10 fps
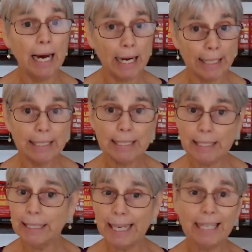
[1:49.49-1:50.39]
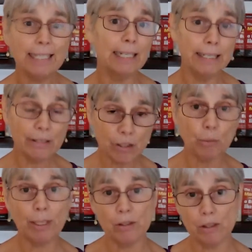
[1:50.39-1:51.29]
Ideally, at least
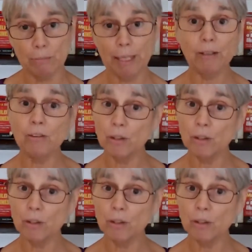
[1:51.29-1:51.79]
once a month.